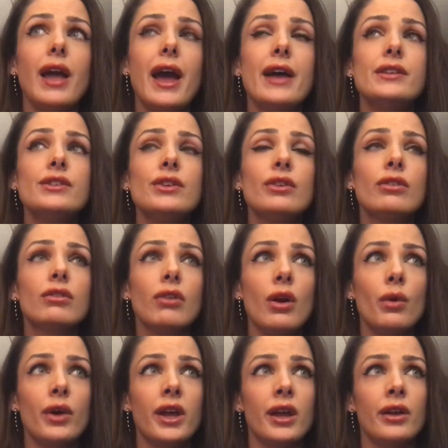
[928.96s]
as you're
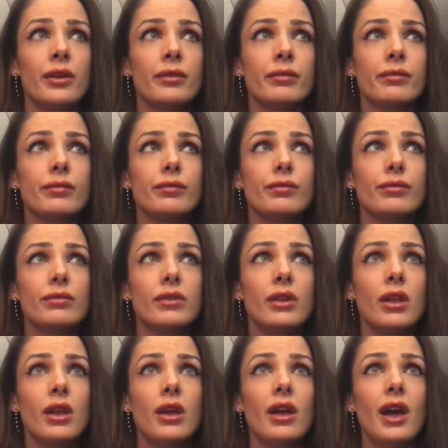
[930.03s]
growing,
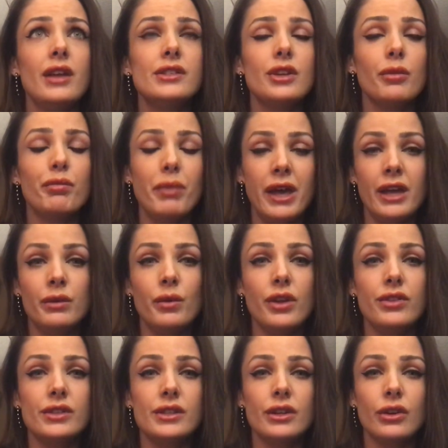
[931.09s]
as your
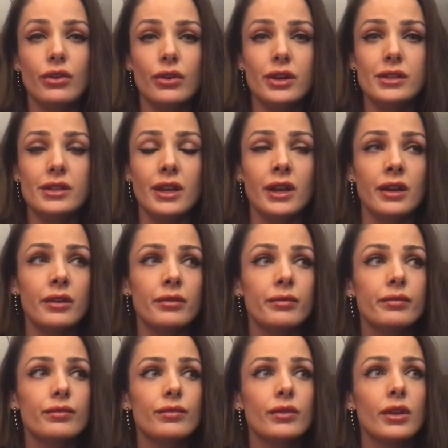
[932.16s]
bandwidth is increasing,
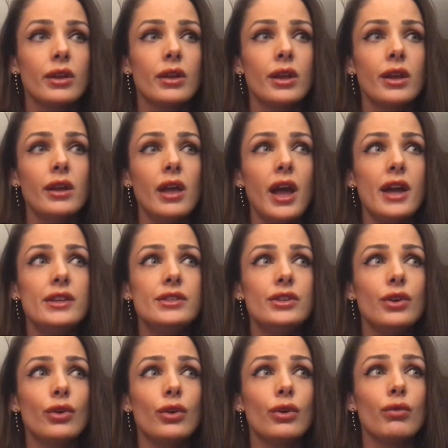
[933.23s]
as
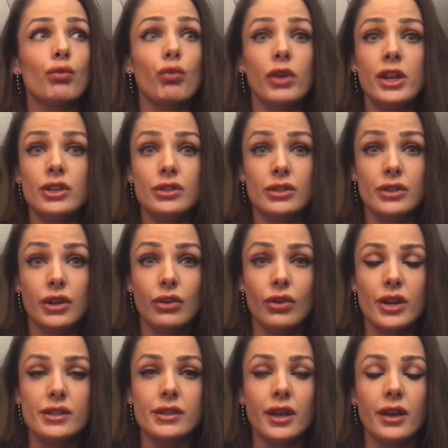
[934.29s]
your reach is
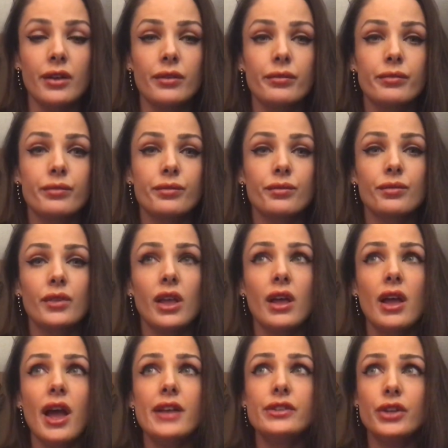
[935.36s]
increasing,
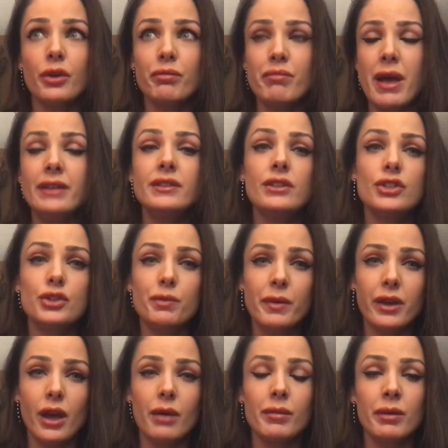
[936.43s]
as your message is
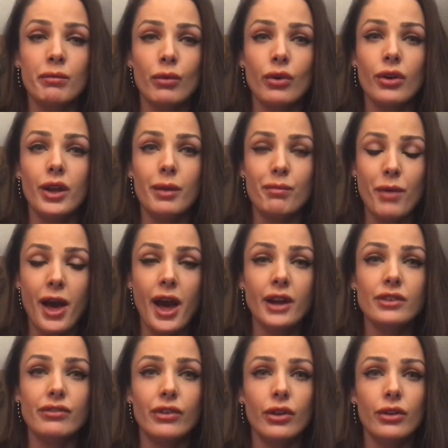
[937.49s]
becoming more
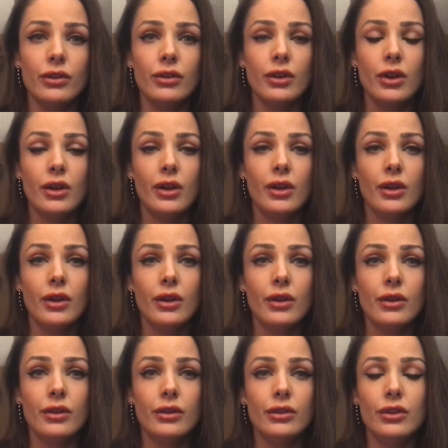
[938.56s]
impactful,
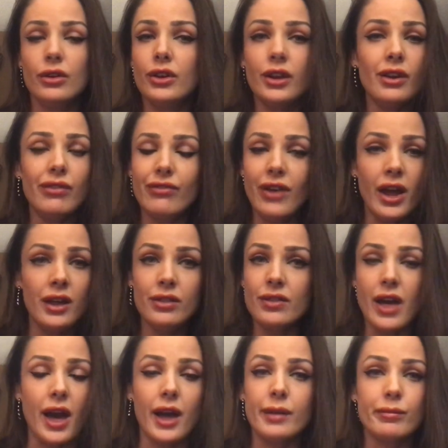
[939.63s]
you're going to find
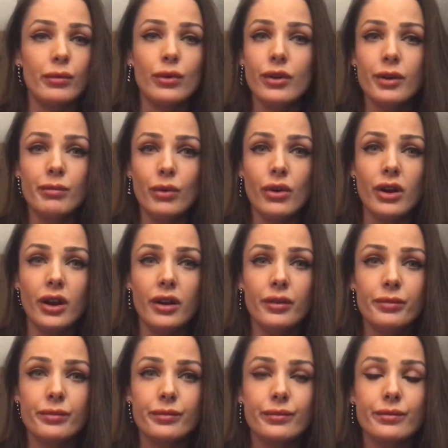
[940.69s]
that more and more